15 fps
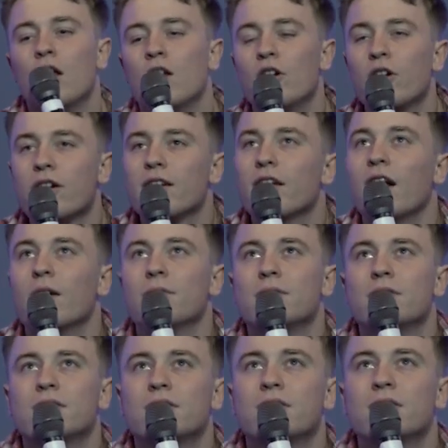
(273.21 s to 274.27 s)
looking up,
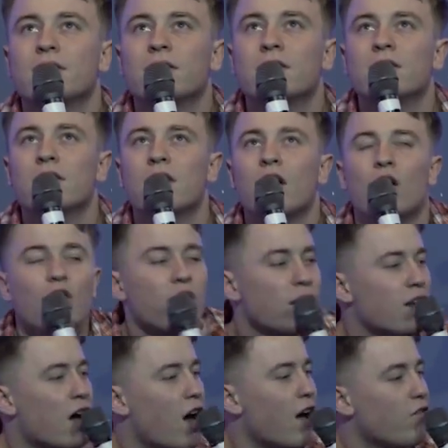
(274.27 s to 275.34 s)

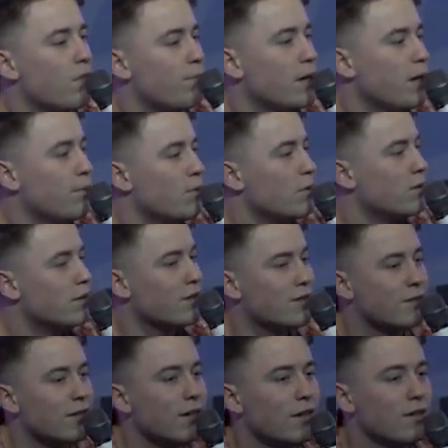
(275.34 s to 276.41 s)
looking at other people
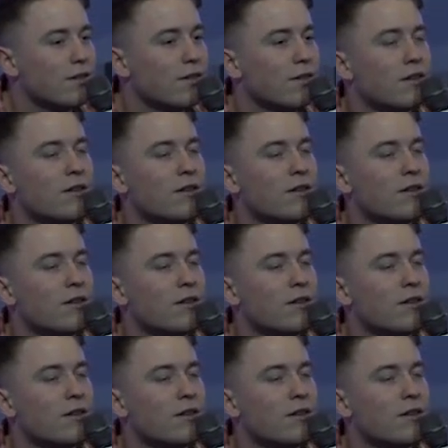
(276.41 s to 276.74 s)
succeed,